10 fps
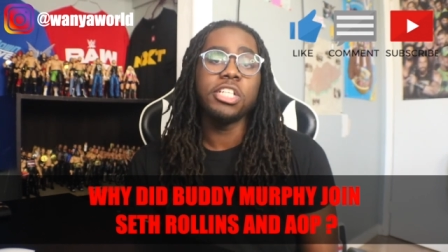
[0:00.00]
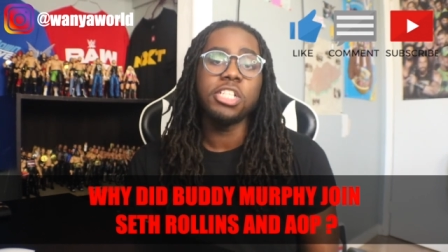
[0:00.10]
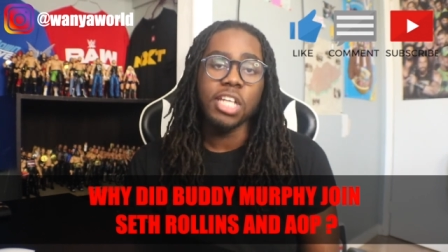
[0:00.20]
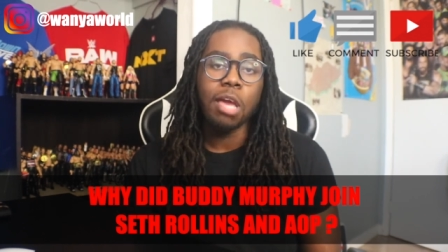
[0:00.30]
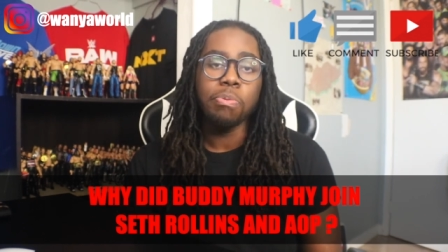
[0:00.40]

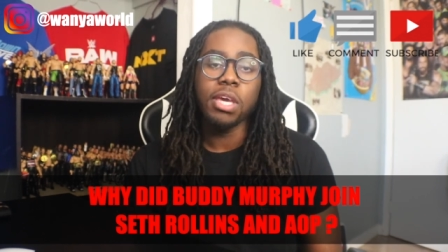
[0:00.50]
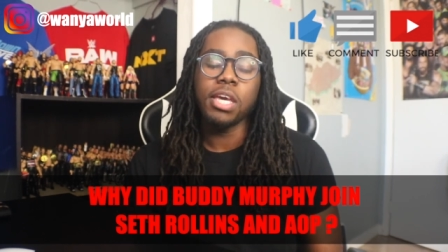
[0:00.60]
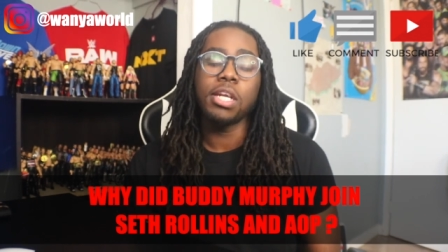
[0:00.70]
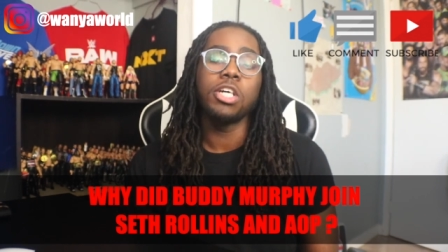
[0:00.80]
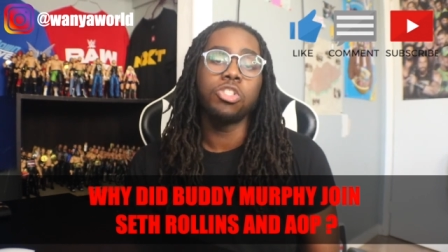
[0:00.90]
champion
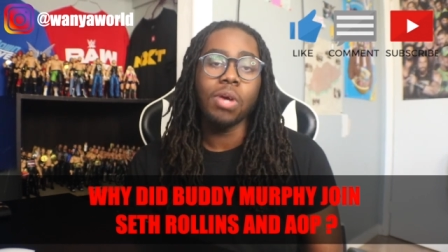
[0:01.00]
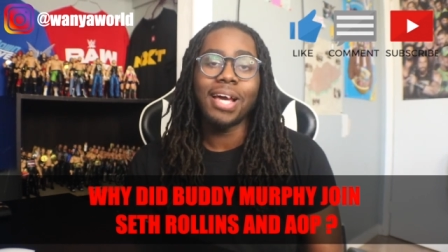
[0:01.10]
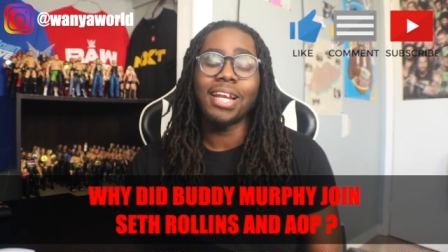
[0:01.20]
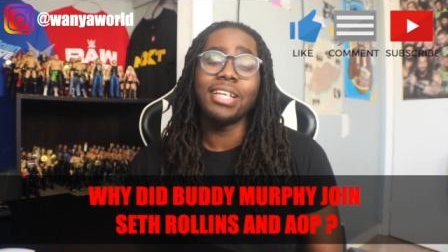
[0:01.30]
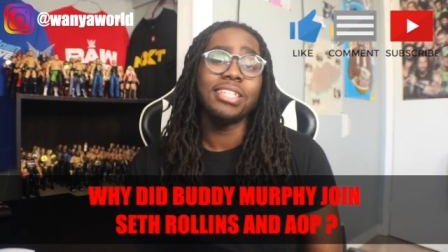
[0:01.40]
and Andrade
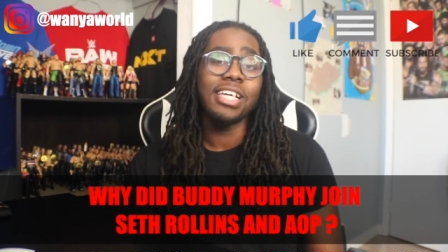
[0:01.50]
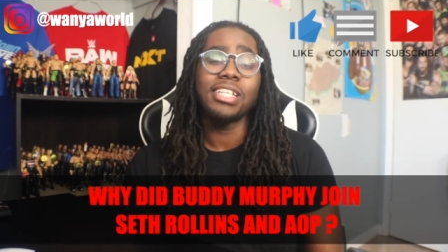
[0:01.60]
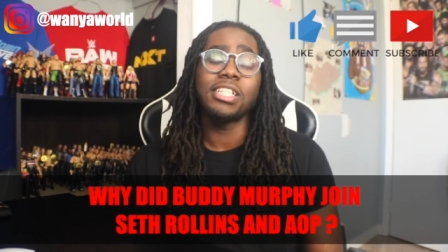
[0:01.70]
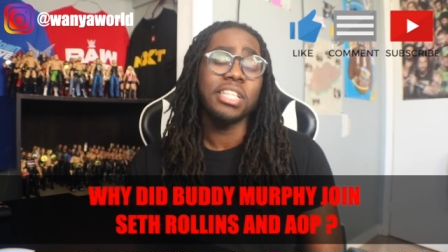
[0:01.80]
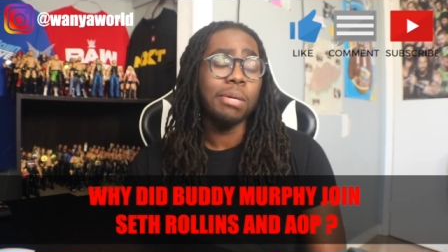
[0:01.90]
to take
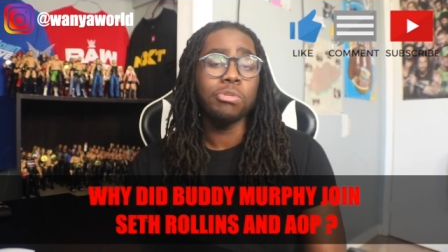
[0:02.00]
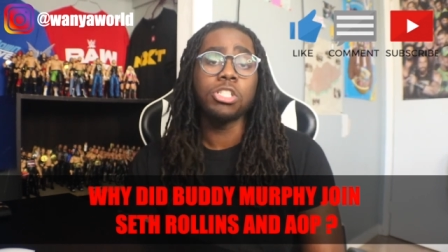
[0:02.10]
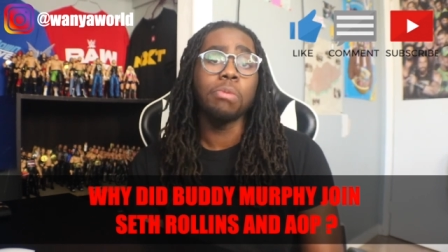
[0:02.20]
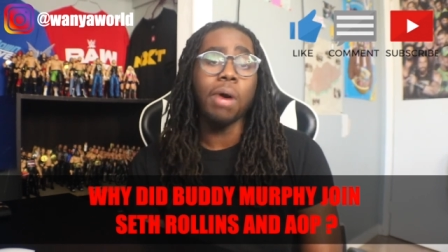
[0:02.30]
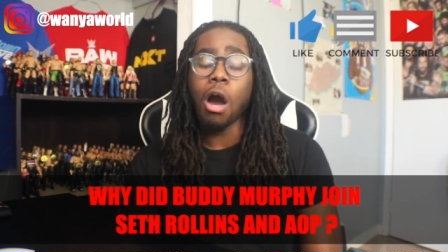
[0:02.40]
the
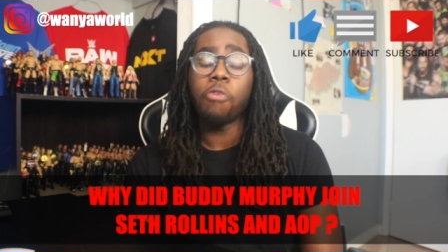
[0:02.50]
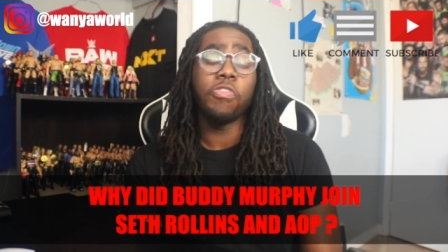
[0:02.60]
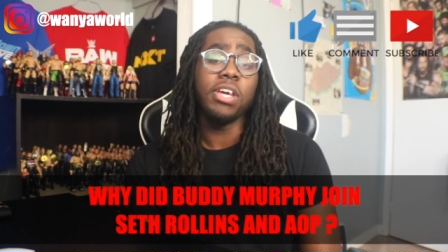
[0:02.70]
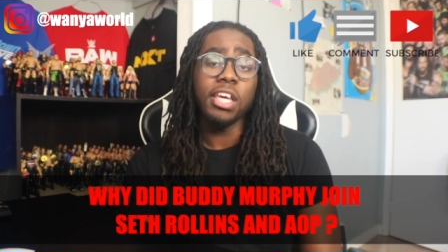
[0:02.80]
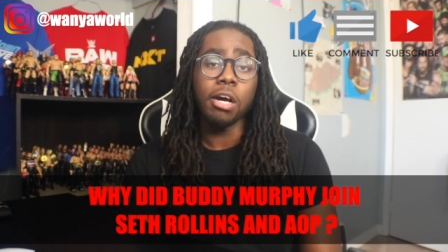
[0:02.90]
championship off
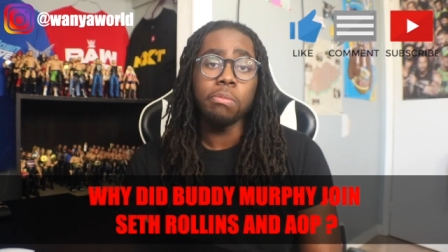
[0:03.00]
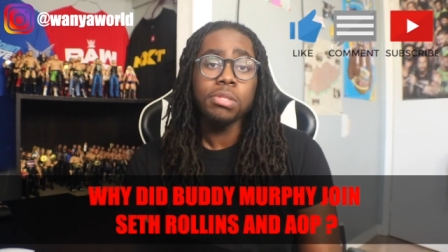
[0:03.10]
of him.